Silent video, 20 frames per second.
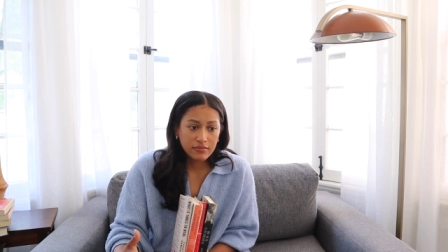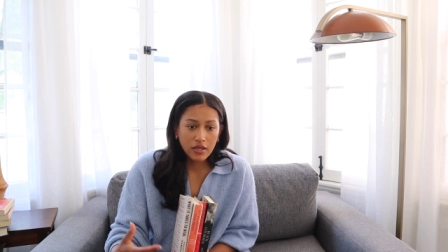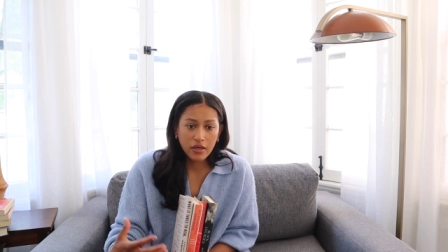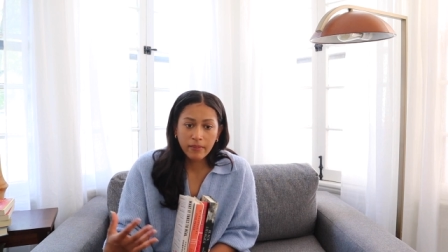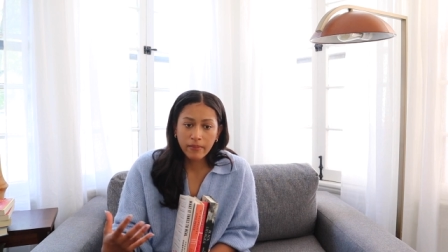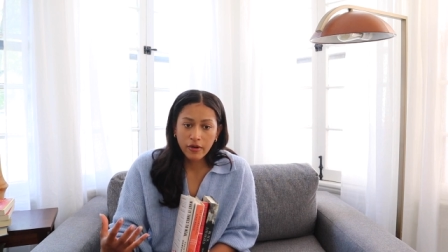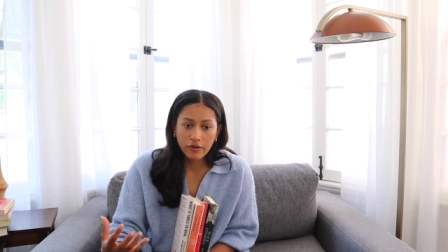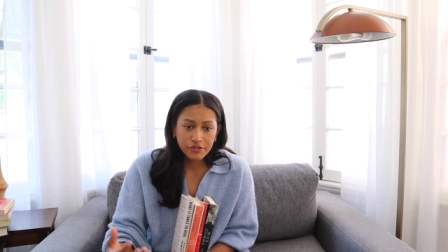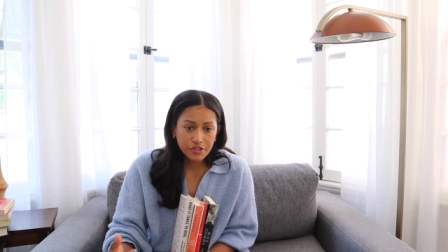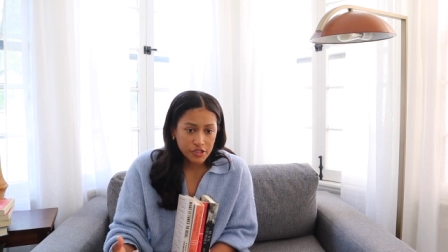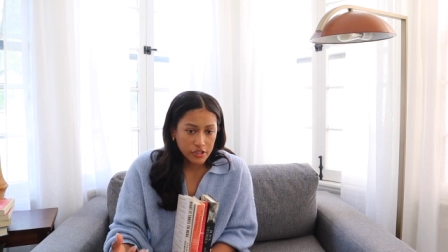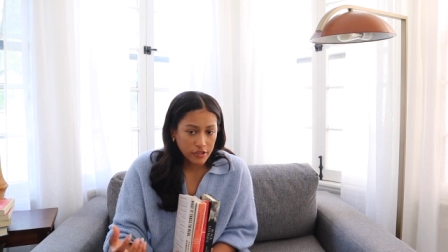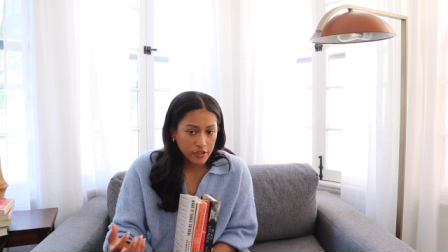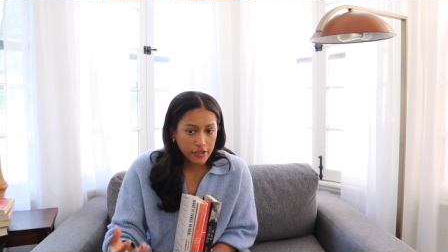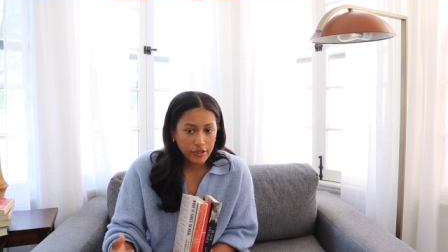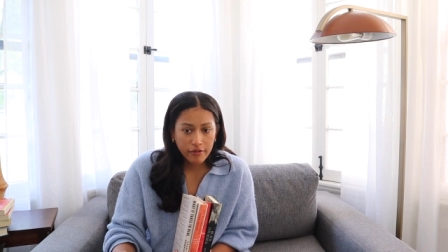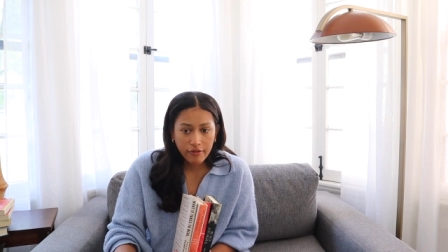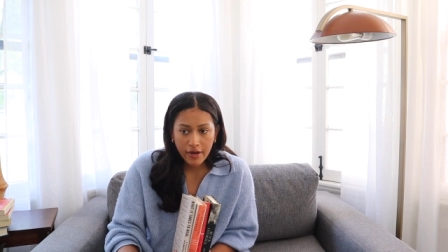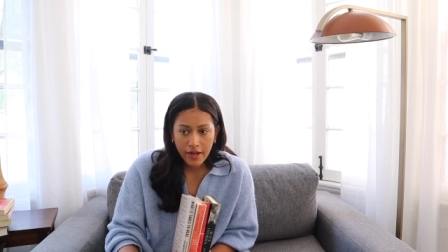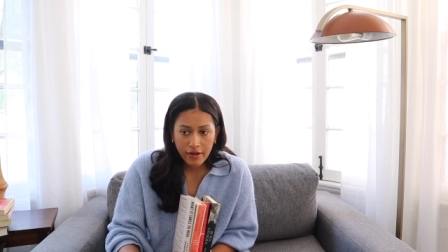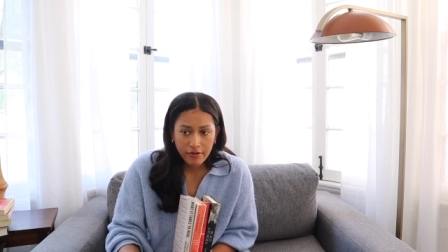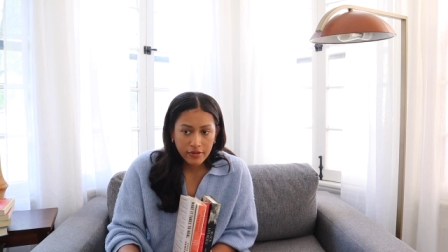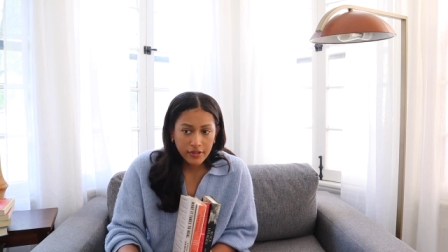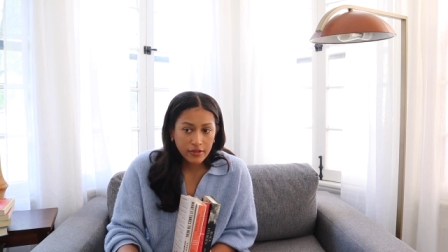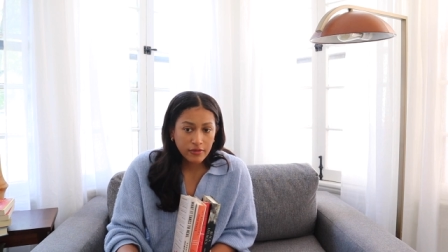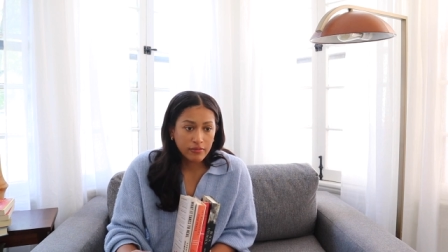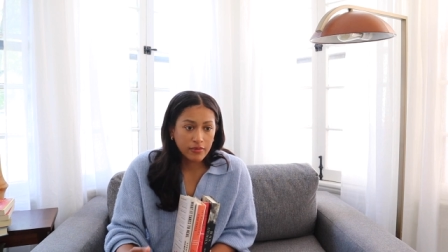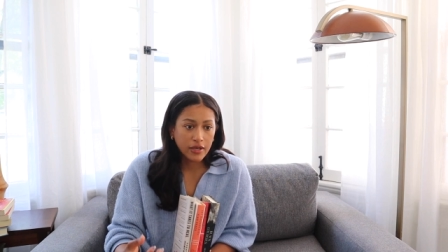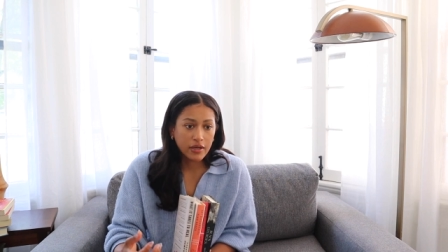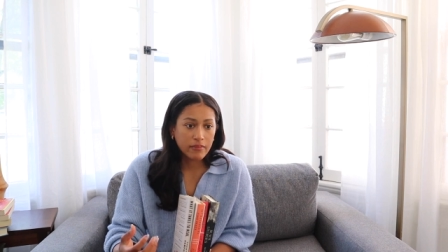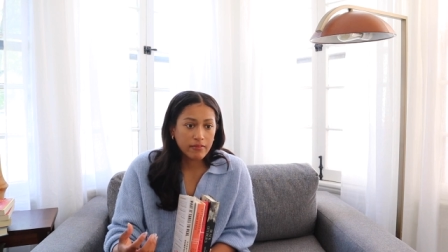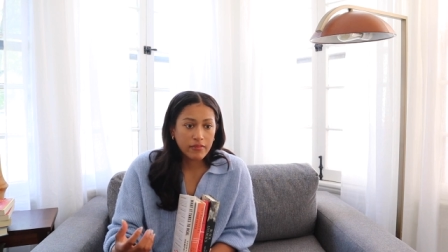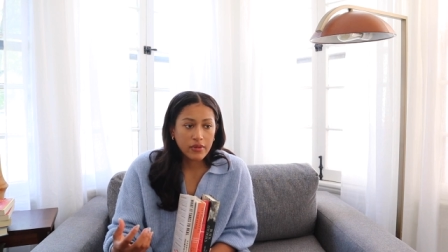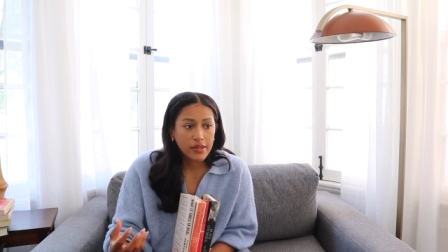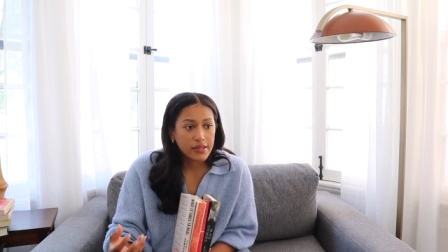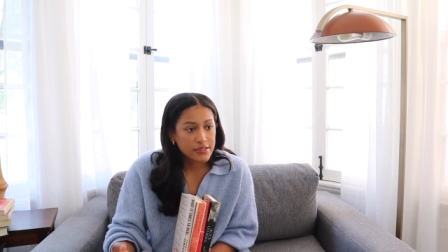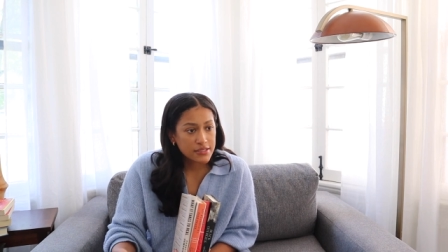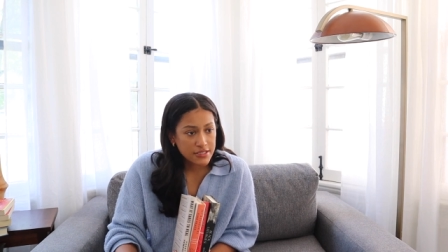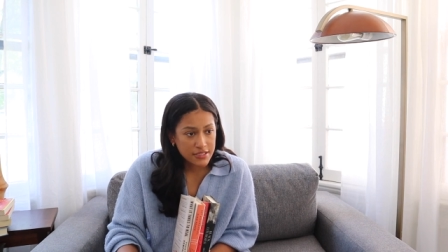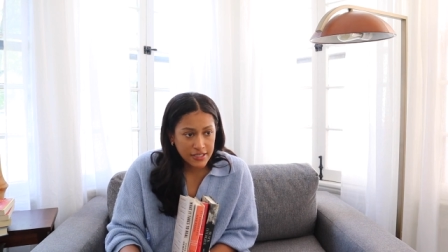emotionally grounded, what it
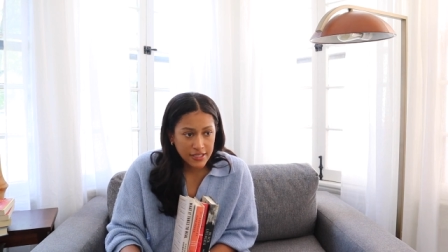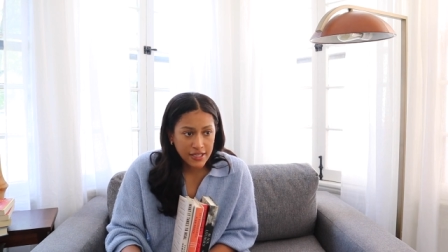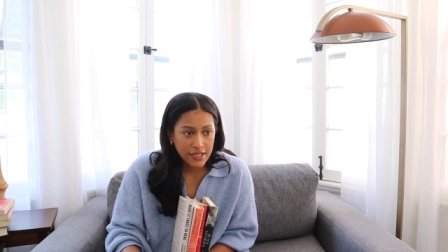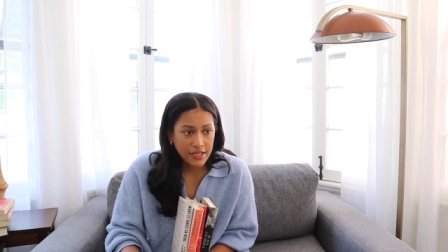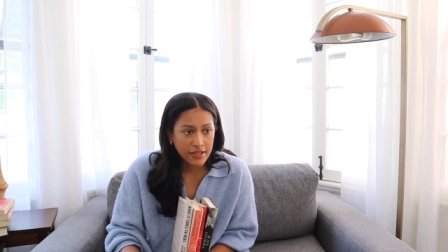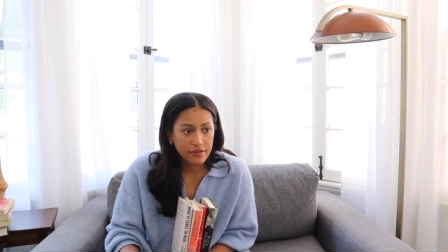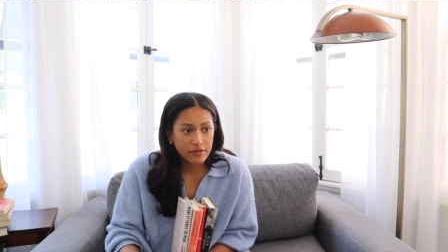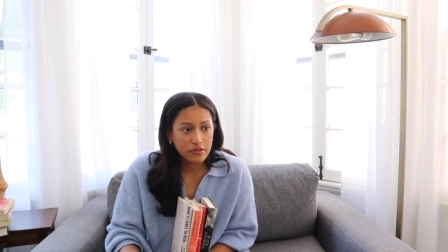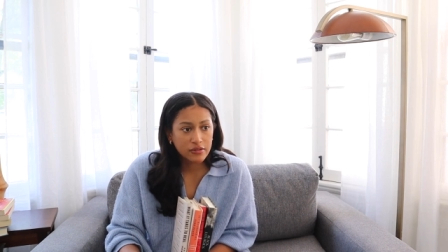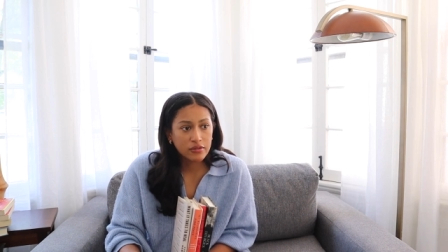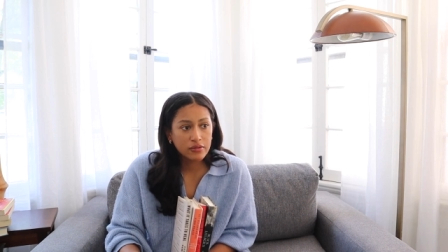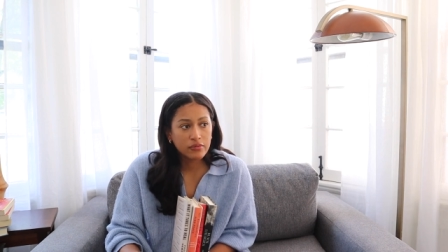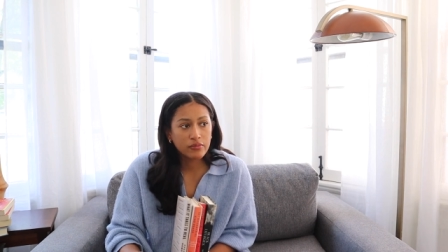means to heal,